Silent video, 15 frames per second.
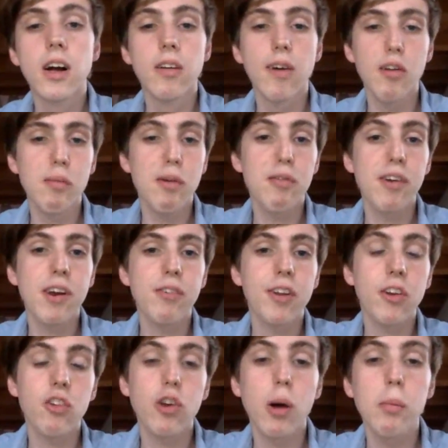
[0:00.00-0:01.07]
One of my favorite
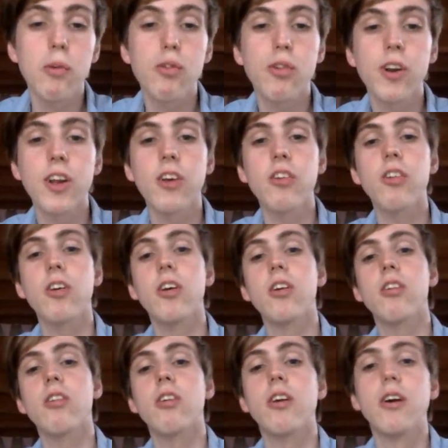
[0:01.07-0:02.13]
examples for this
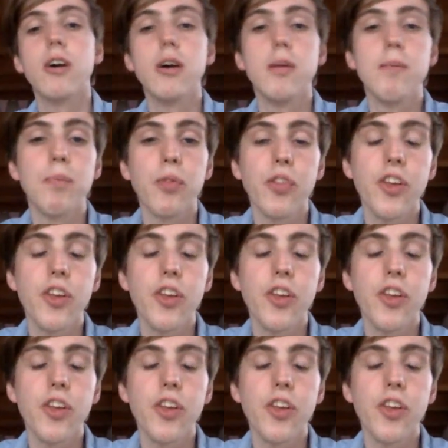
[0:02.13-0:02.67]
is um,